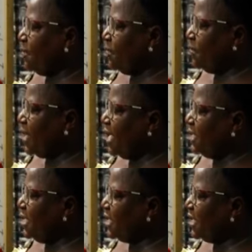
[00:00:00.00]
But
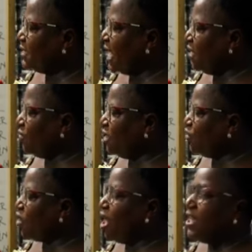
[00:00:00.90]
in English language,
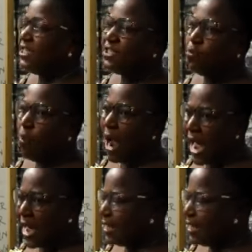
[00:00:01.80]
we call it Y.